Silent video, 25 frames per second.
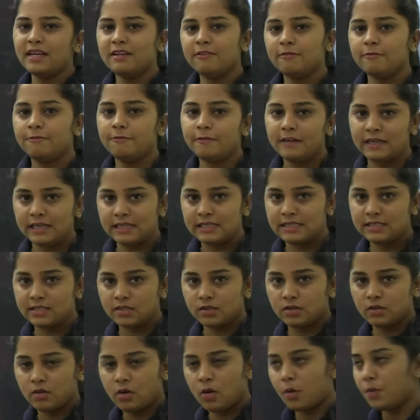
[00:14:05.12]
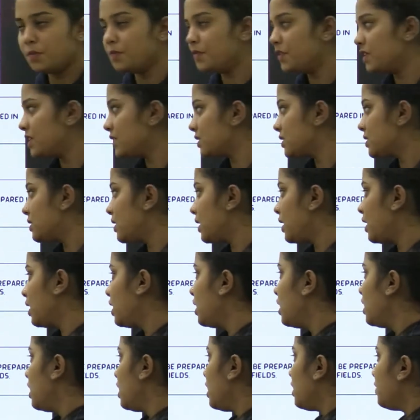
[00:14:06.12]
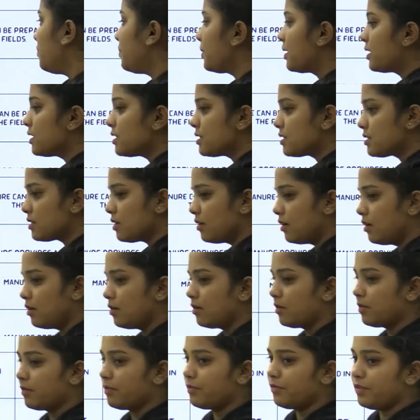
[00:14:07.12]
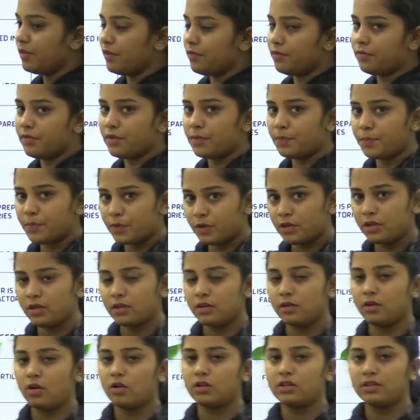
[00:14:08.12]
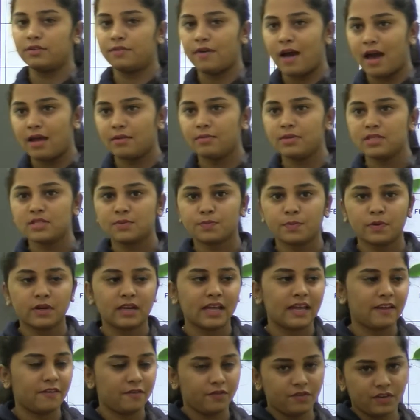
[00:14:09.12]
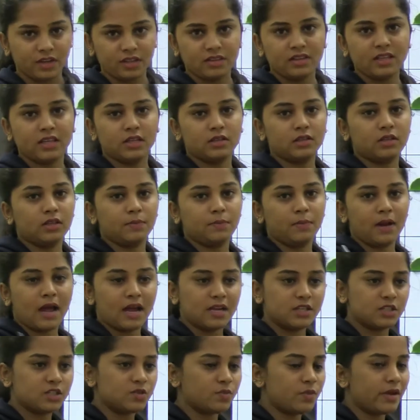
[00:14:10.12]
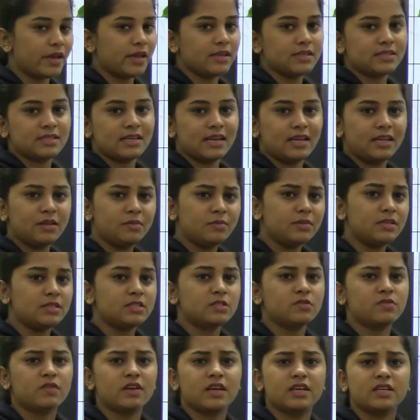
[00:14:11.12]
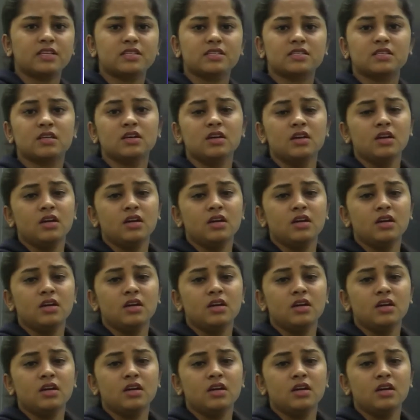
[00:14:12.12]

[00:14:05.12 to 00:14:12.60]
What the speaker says: in fields, obviously, because we put, or the farmers put everything, the plants waste, animals waste,